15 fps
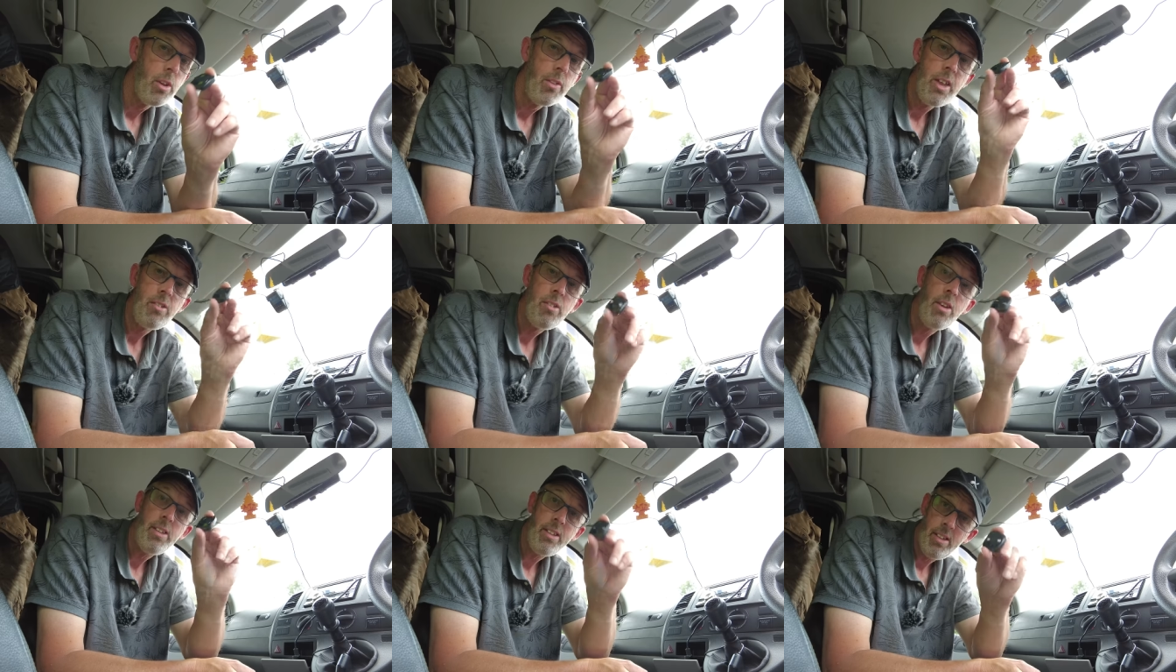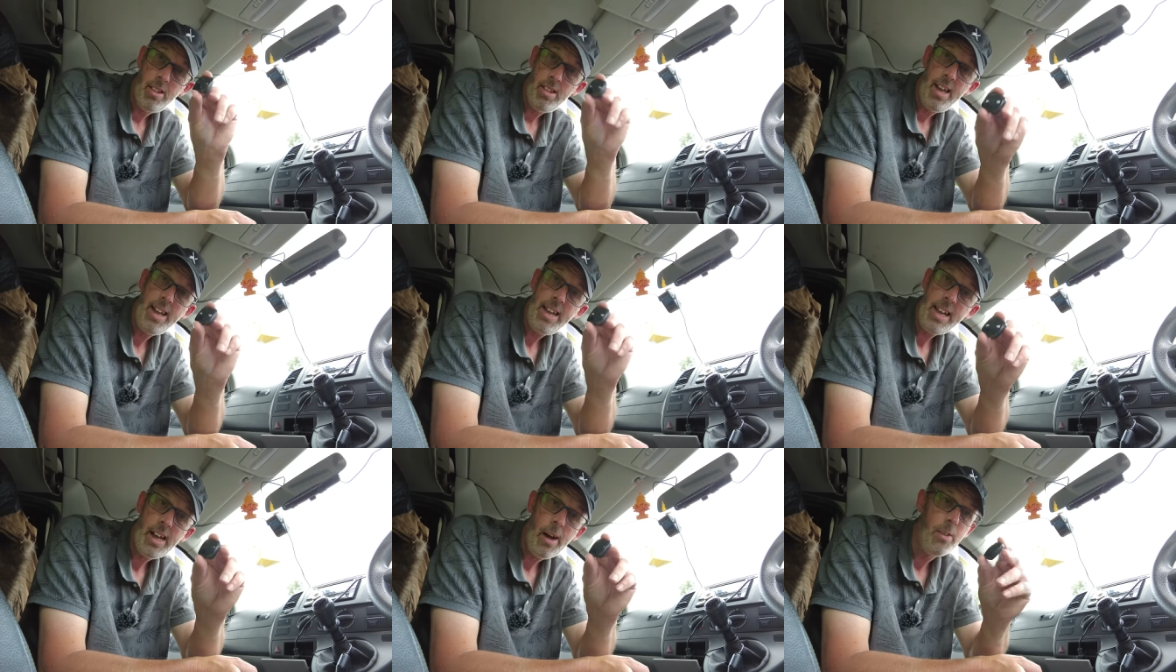So there's a, there
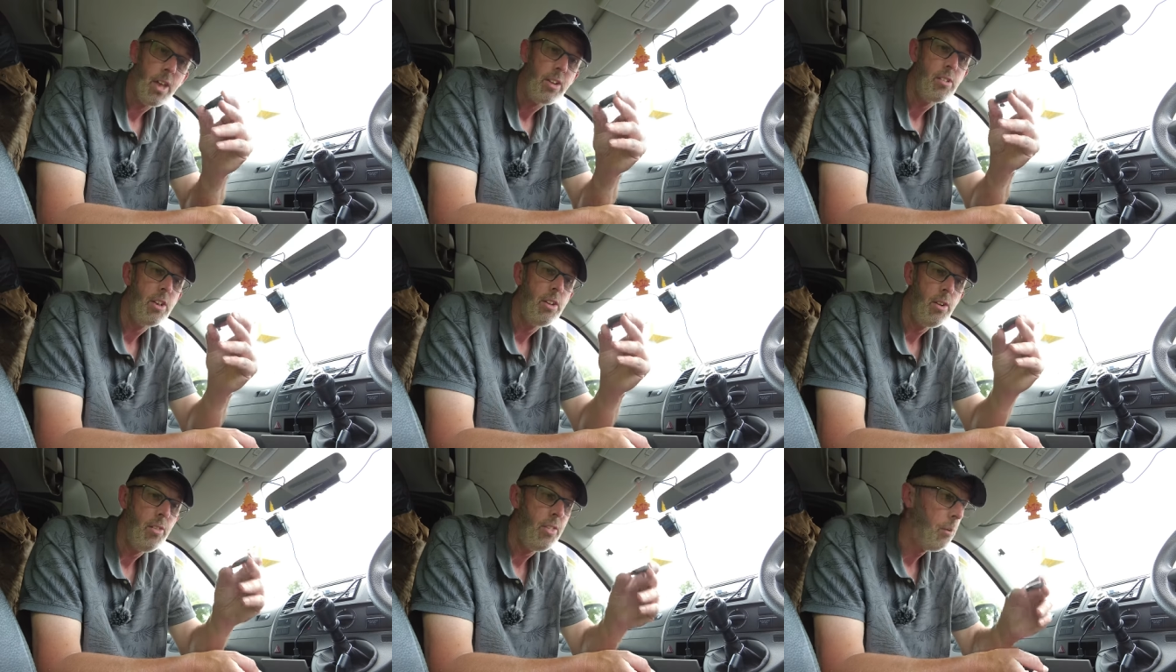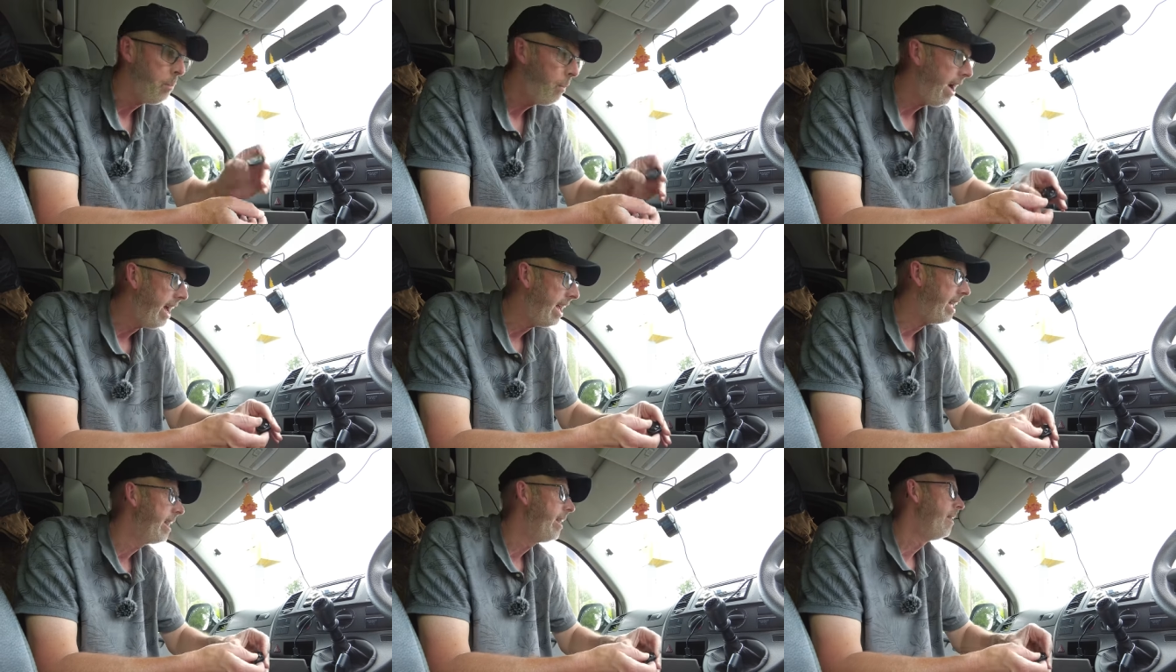you go, that's another
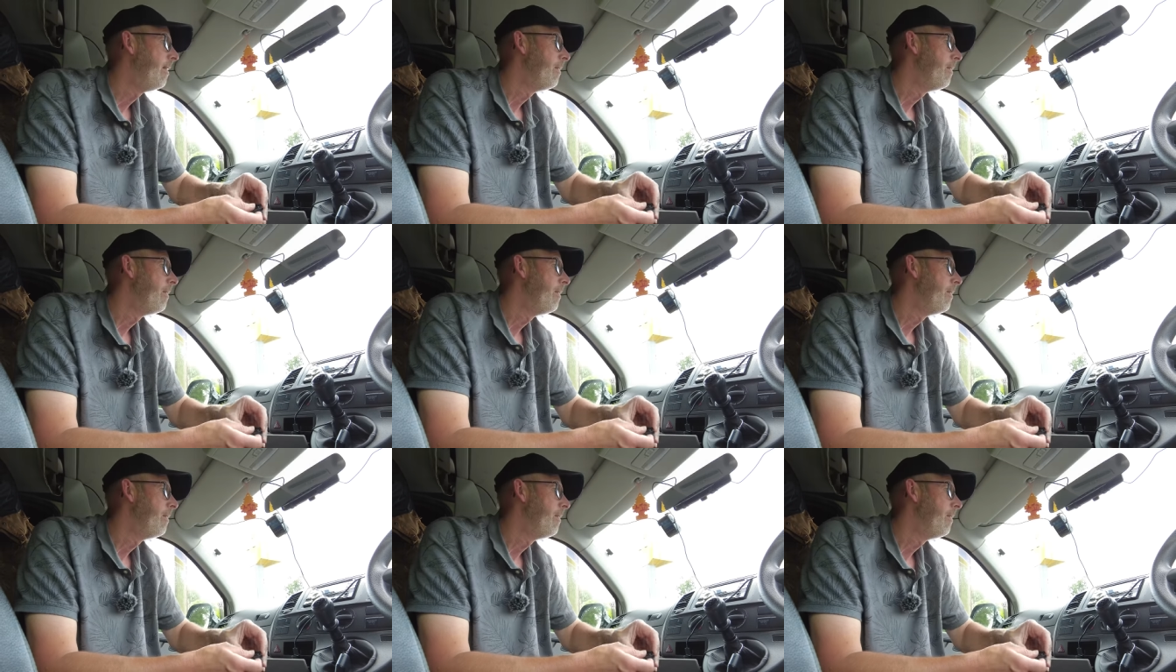way